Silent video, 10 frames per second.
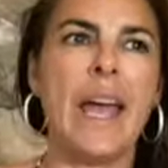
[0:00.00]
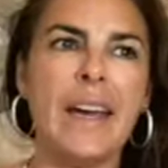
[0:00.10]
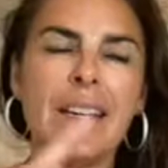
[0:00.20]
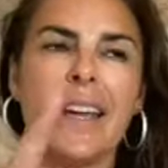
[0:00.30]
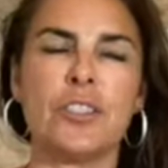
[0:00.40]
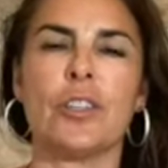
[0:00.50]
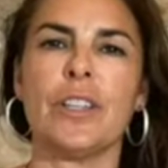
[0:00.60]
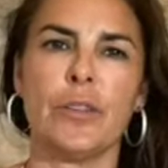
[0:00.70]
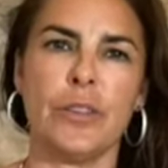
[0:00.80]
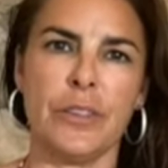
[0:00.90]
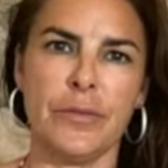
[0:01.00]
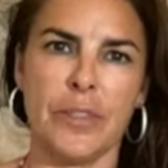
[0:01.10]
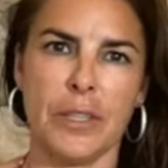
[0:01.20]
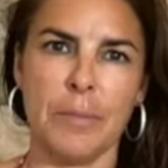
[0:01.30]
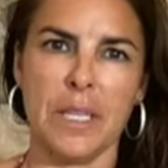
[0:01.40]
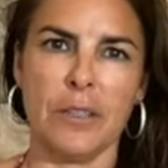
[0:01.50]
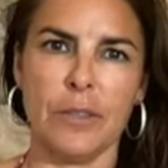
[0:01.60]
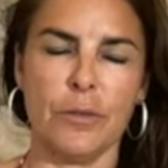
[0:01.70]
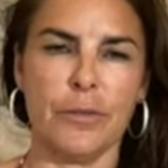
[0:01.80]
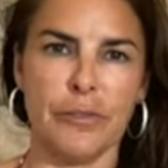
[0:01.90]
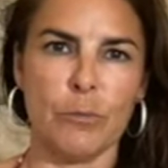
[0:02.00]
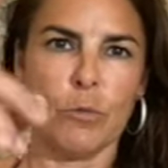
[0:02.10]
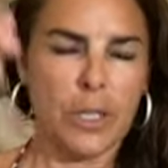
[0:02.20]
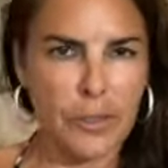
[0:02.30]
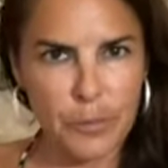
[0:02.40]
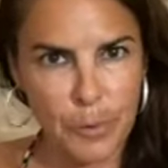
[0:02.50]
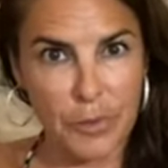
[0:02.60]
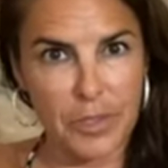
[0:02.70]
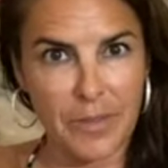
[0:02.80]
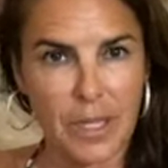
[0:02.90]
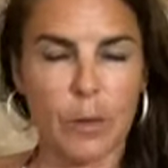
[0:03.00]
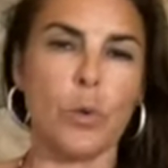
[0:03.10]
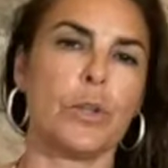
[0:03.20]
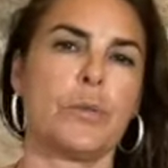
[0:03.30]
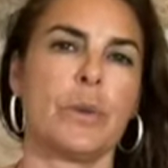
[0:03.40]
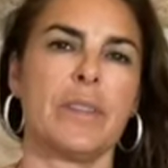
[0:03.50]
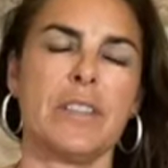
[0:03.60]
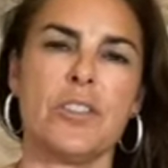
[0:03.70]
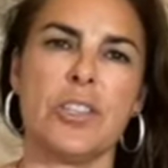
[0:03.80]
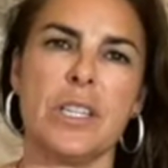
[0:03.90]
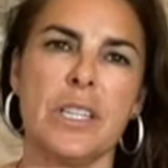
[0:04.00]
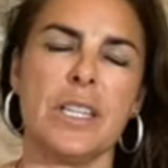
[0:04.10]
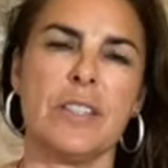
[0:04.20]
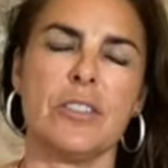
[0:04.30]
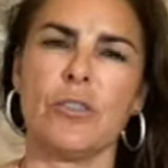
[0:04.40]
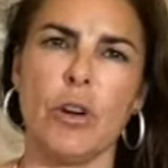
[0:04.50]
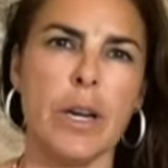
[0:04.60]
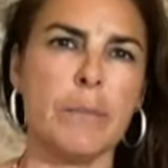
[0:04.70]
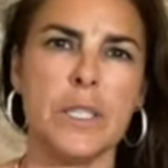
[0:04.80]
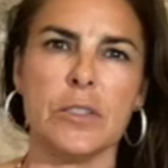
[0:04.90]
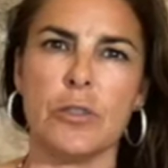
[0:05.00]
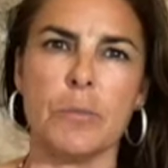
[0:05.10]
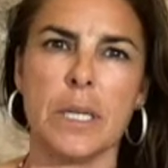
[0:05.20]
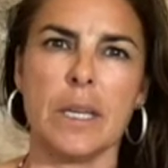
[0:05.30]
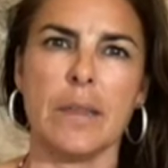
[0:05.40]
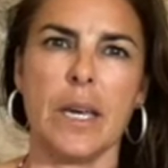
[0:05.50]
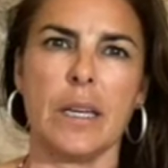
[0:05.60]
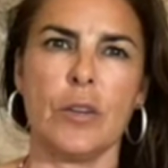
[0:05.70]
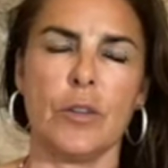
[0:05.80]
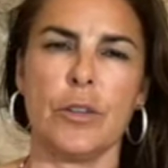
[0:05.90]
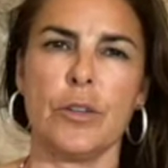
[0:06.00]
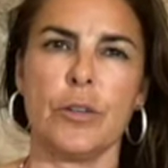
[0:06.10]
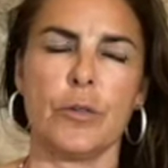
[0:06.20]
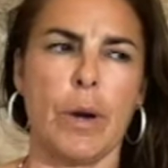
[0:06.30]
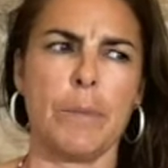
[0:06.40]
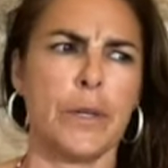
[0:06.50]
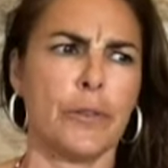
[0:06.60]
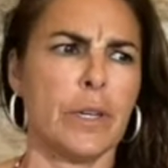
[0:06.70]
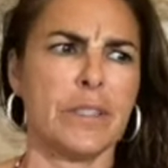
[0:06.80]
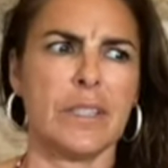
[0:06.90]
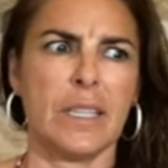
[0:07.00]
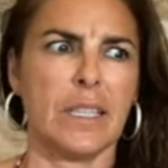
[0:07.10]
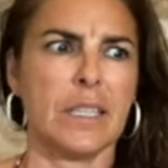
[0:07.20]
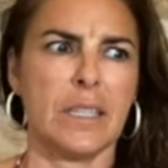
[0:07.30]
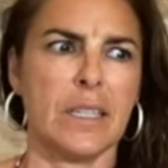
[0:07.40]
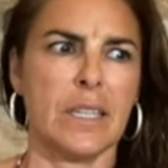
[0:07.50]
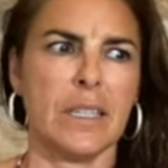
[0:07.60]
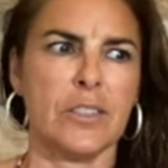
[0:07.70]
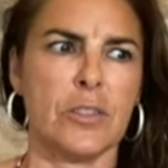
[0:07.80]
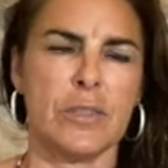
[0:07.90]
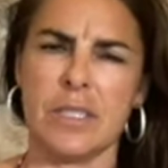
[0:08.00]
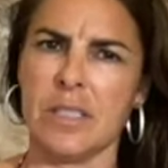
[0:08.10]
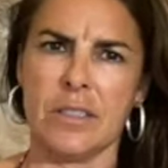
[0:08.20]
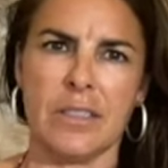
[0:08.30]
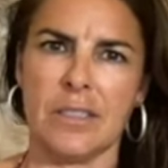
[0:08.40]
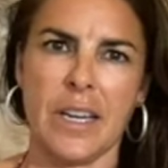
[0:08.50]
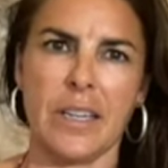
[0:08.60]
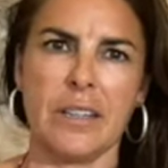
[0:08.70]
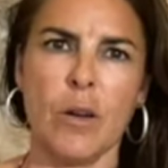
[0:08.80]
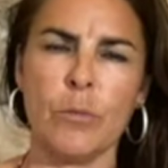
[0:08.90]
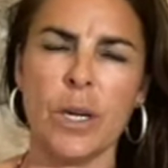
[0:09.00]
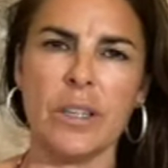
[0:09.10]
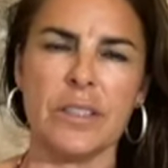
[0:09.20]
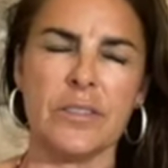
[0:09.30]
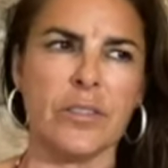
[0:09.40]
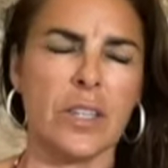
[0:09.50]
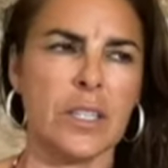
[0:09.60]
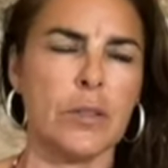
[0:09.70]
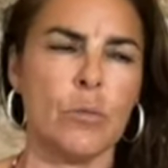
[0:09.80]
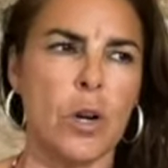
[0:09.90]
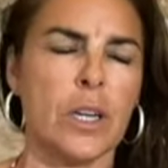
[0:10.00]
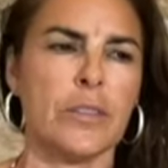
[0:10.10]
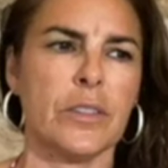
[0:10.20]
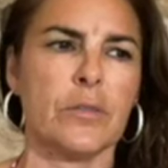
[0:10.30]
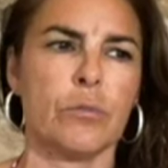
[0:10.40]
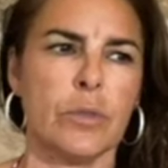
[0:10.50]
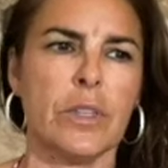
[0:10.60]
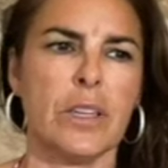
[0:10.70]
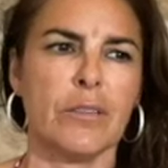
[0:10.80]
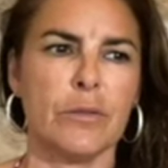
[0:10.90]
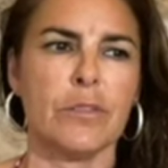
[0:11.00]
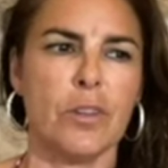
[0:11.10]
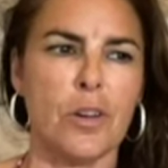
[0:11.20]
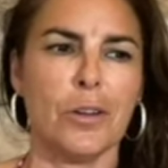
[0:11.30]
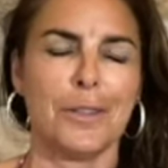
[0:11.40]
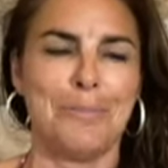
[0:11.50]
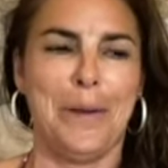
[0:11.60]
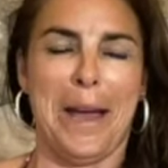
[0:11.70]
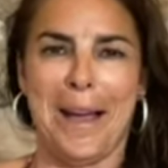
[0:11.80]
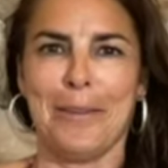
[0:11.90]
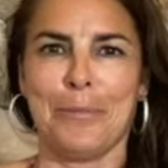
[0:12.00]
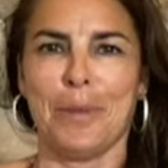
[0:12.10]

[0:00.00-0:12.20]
I had actually heard of the Camino from one other person that I worked with, and she described it to me, and that her and her grandmother had done it, and she was just saying, well, it's like you walk this really long path.